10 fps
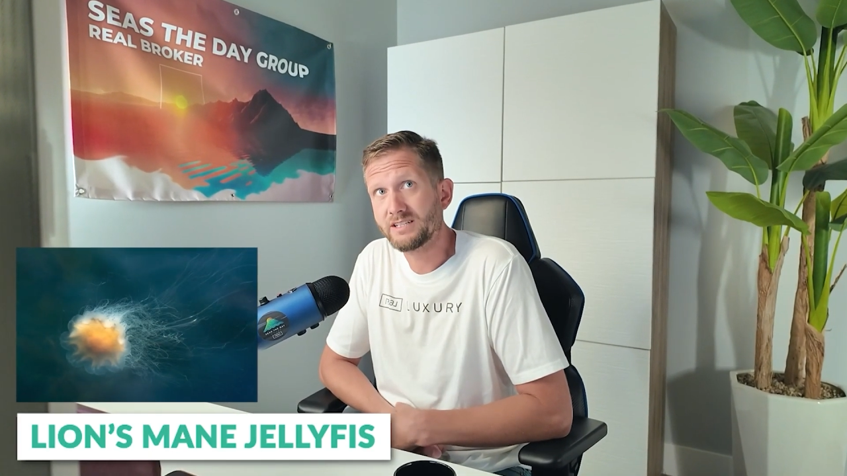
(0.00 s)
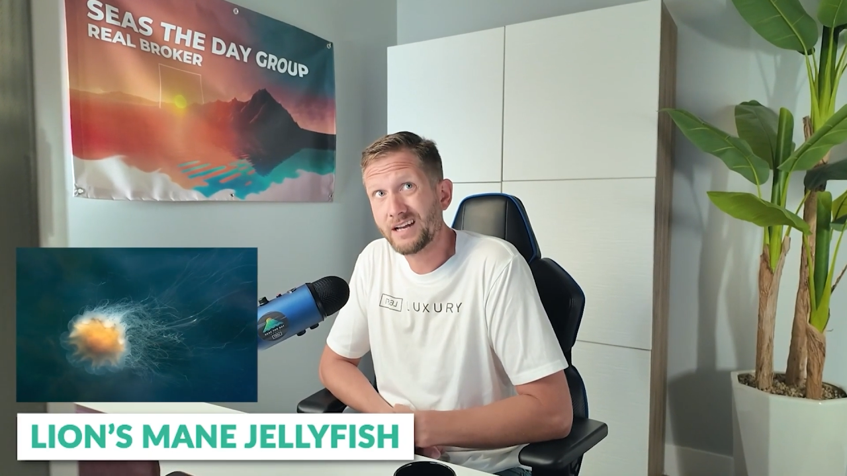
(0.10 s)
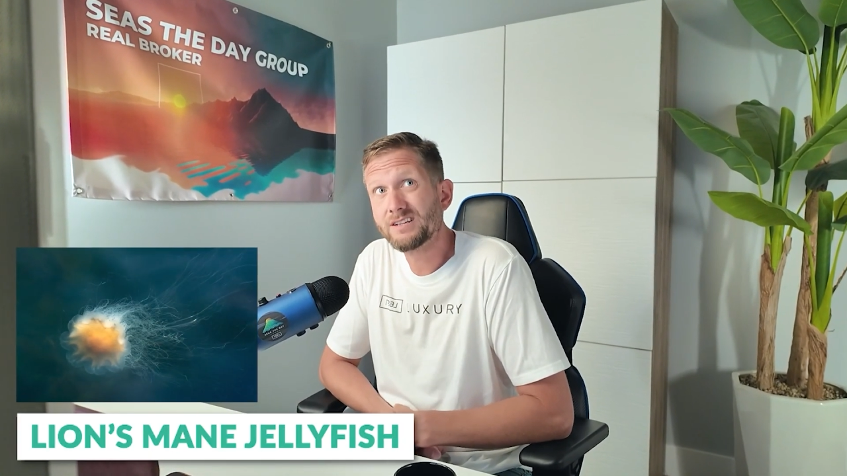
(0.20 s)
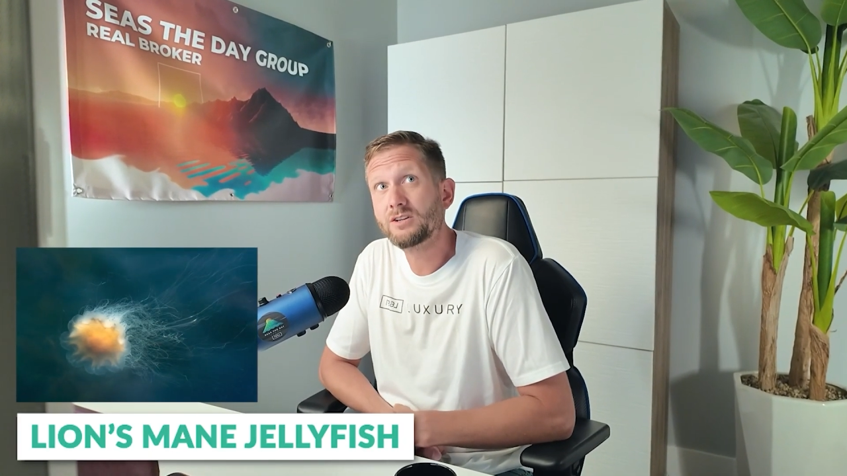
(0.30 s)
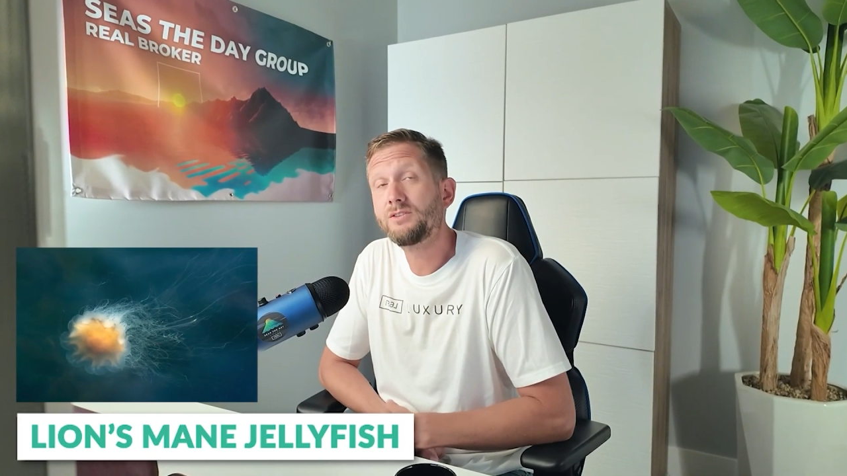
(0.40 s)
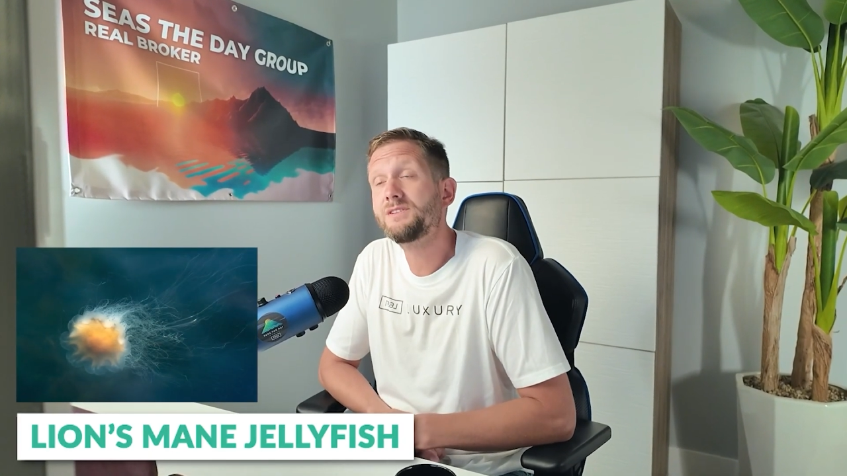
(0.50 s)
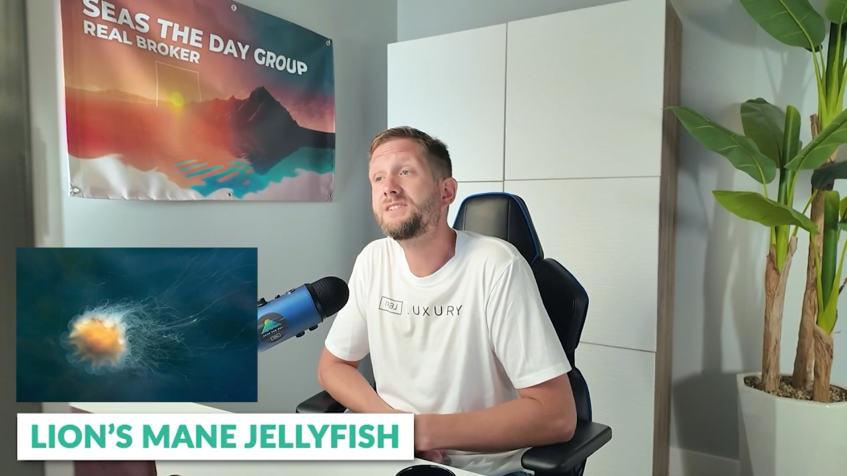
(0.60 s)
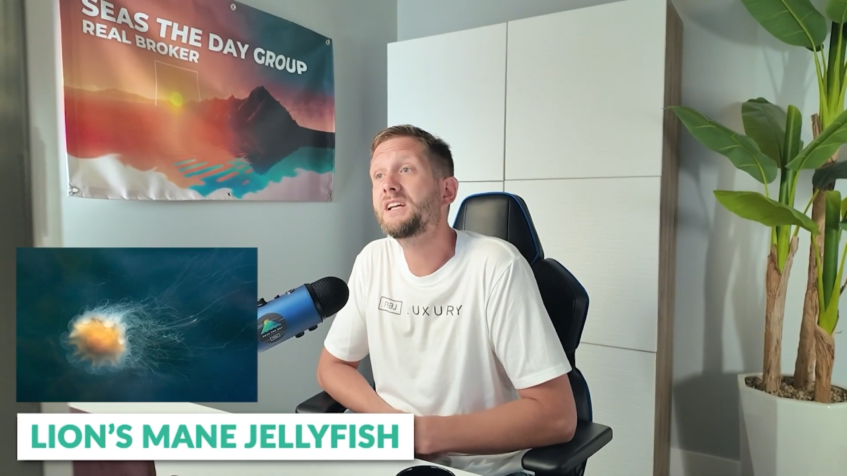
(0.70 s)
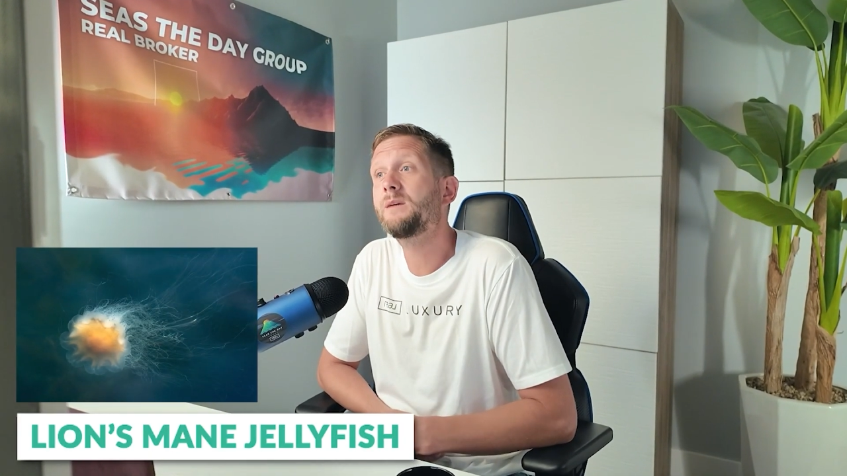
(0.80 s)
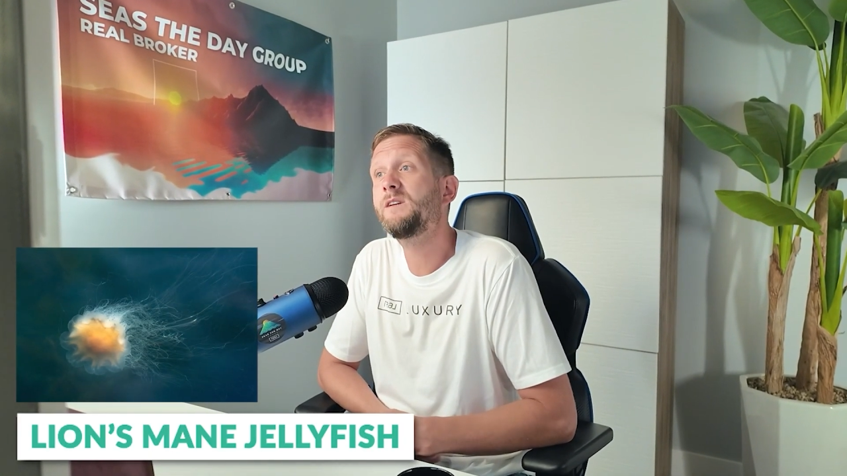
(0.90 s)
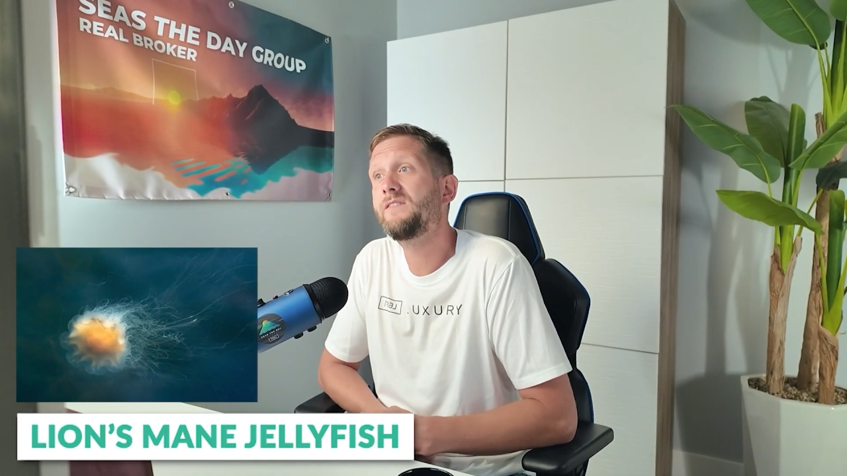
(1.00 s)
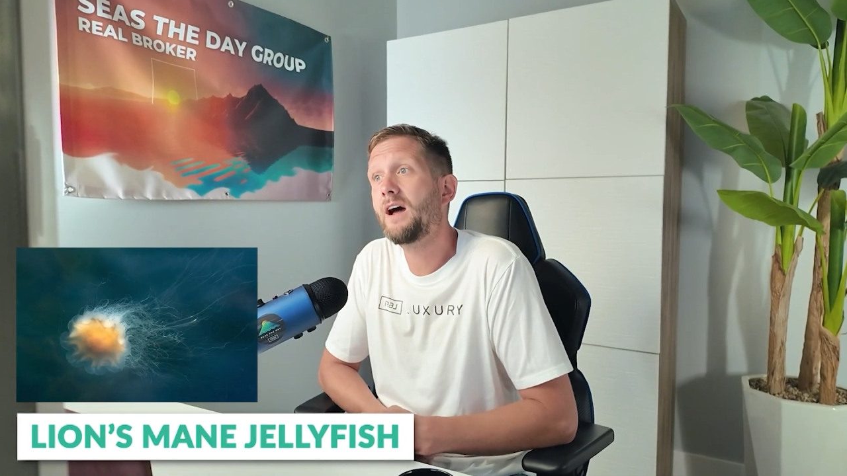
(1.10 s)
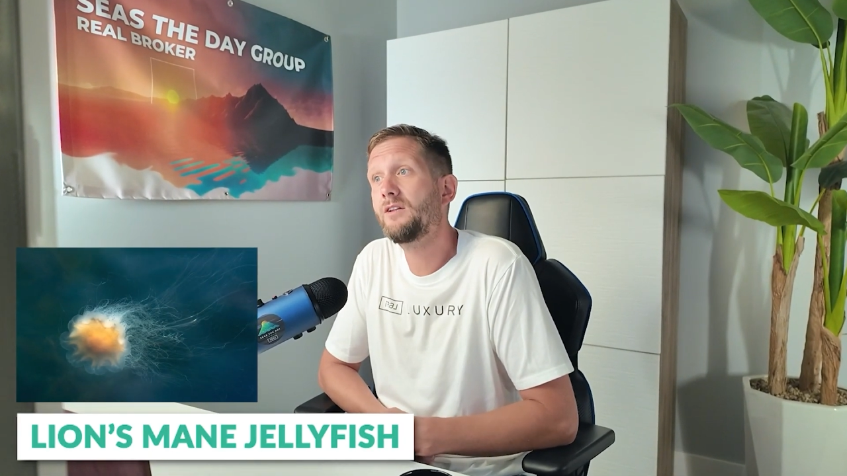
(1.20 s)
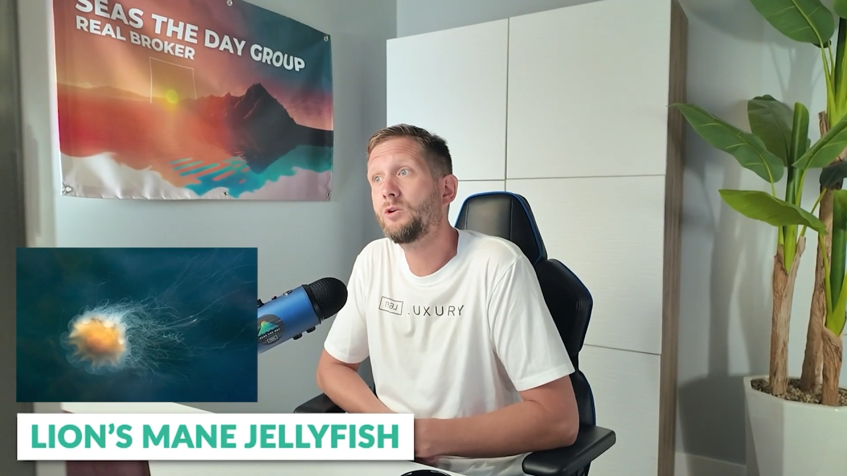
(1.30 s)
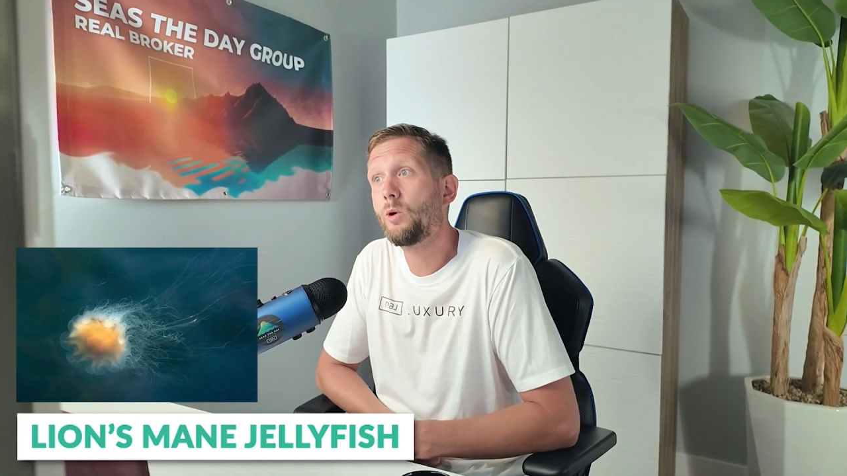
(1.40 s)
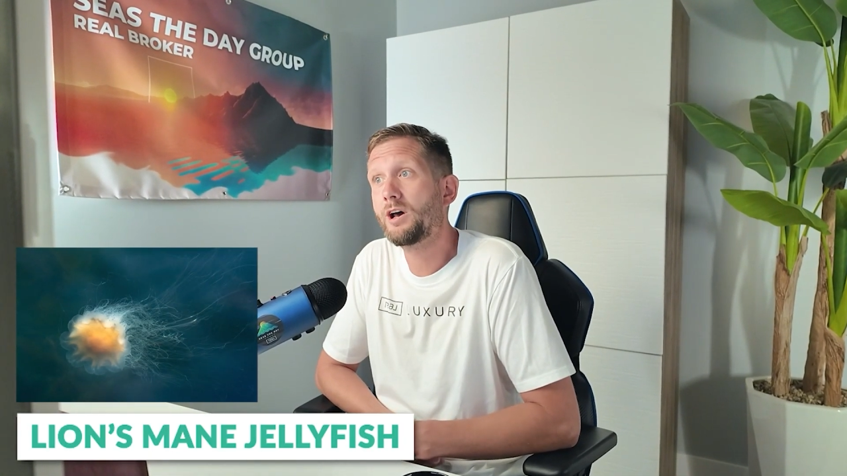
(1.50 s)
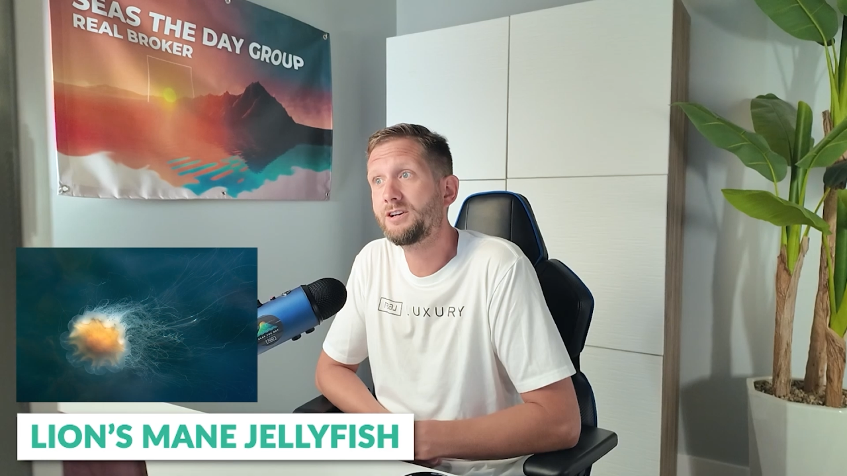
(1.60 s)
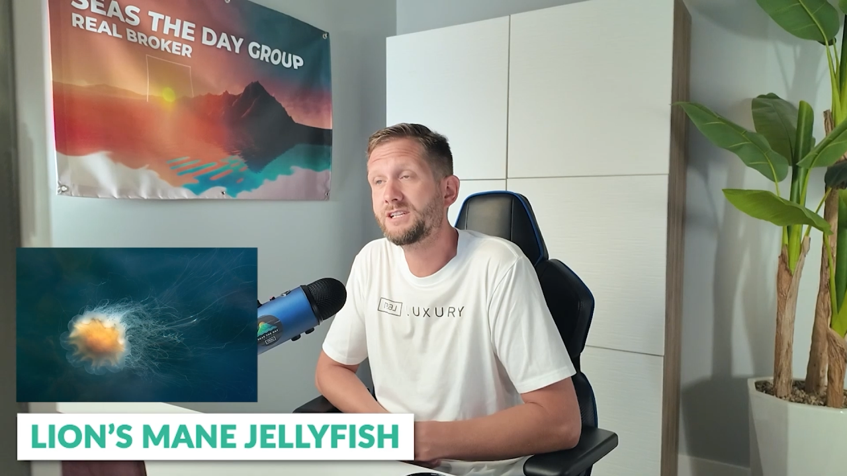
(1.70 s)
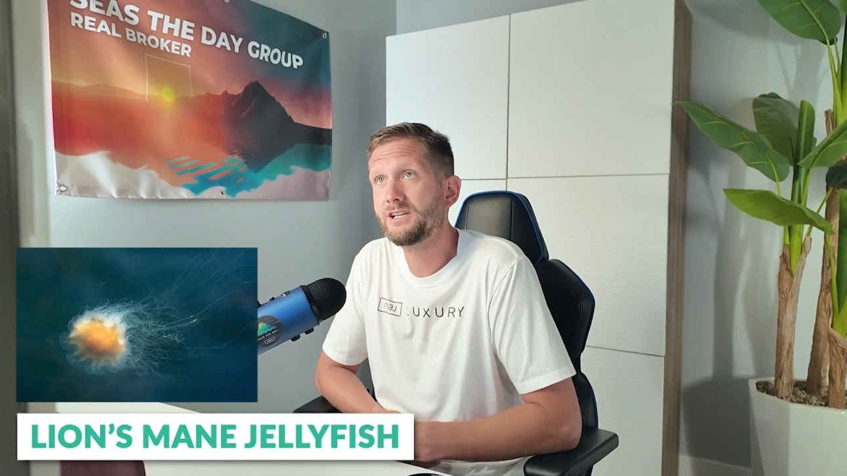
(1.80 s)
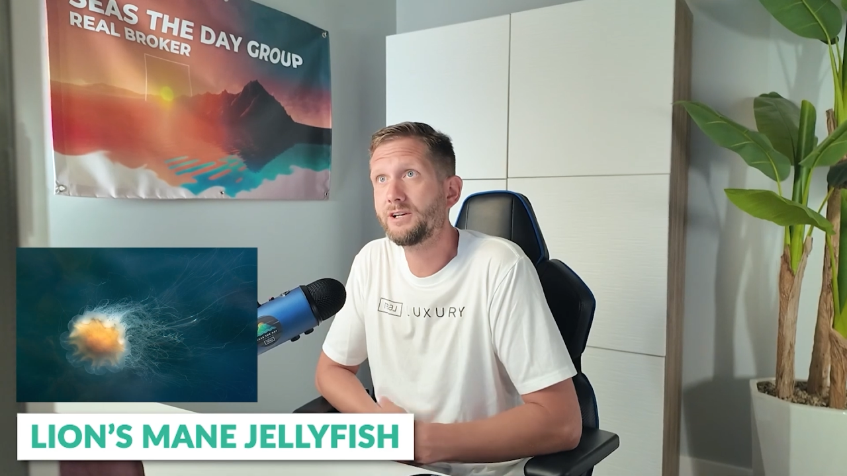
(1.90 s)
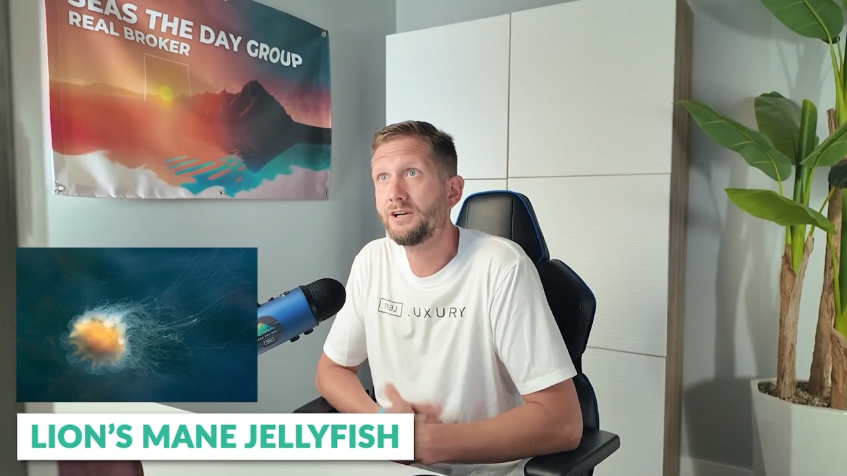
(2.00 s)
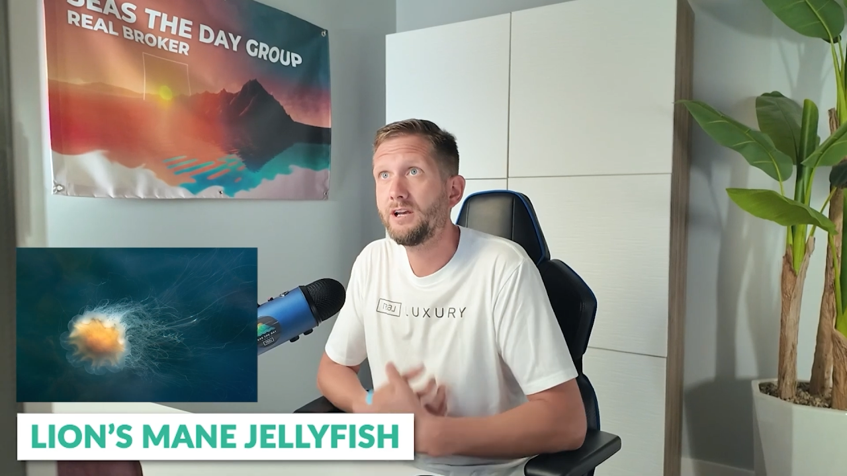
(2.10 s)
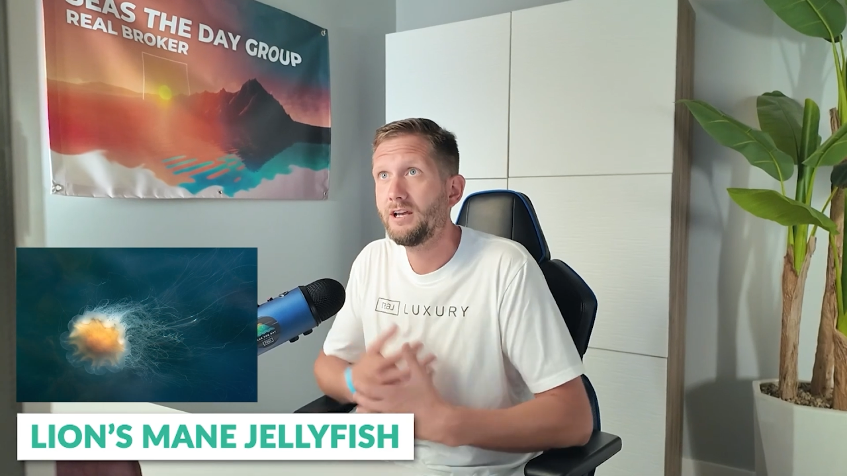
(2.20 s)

tentacles that can be found in the waters here.